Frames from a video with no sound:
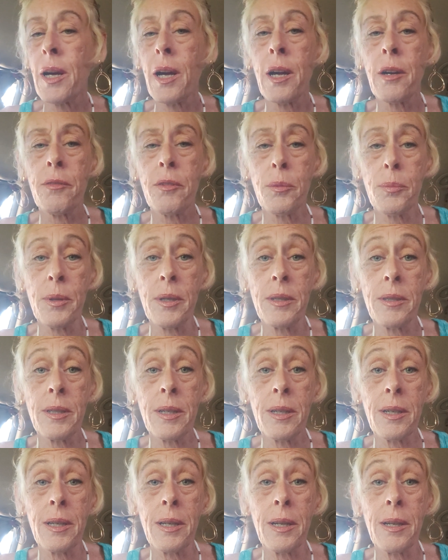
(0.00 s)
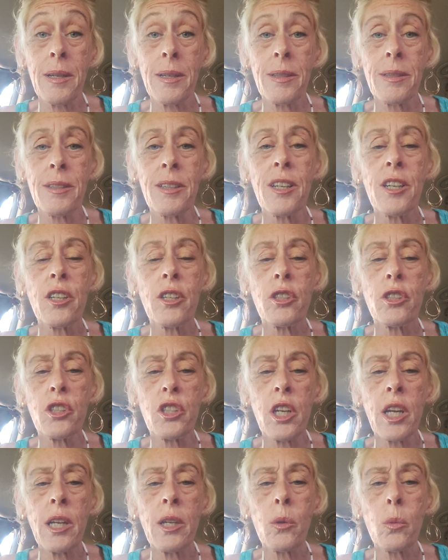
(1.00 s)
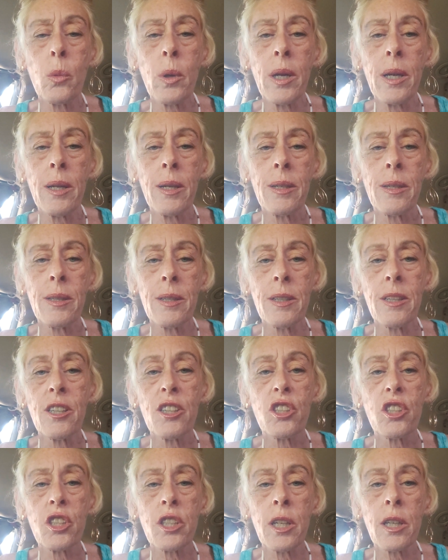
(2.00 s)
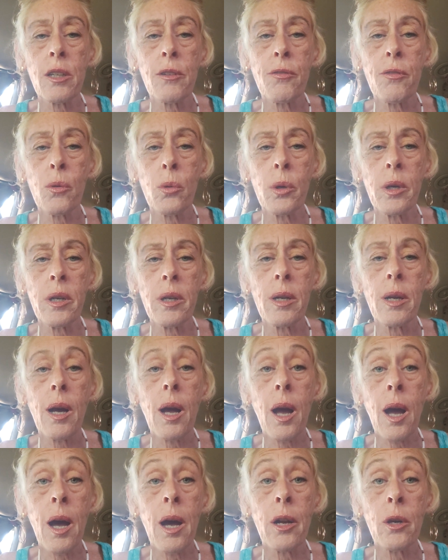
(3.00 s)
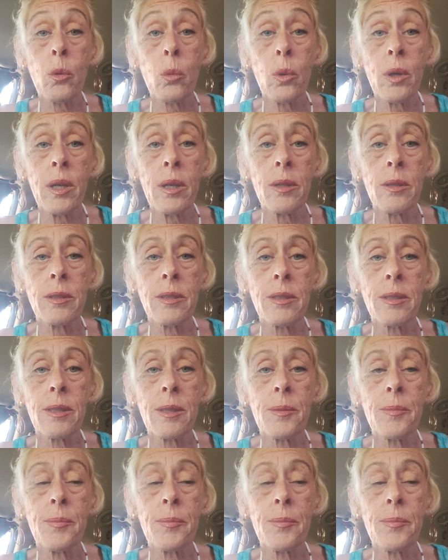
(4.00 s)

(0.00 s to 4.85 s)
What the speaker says: I'll repeat that again. Jane Wayne, Chickfort on Wheels.